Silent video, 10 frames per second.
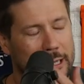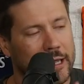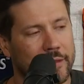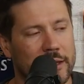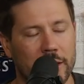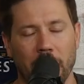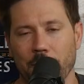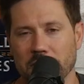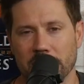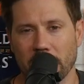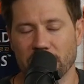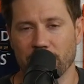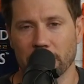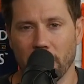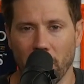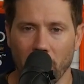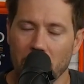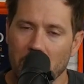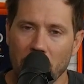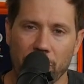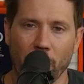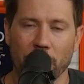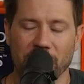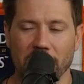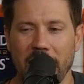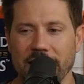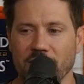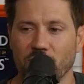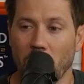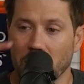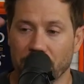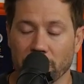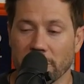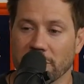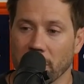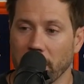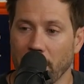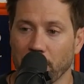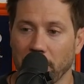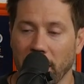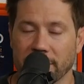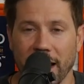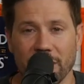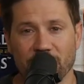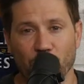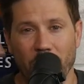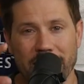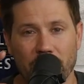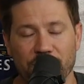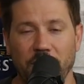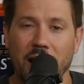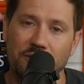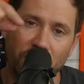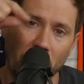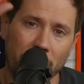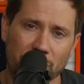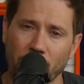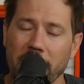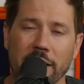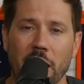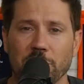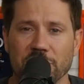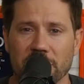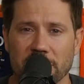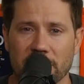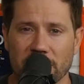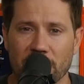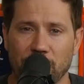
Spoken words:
in the comment section below. Throw us a like as well. If you're listening on Apple Podcasts, rate us 5 stars. Write a couple sentences in the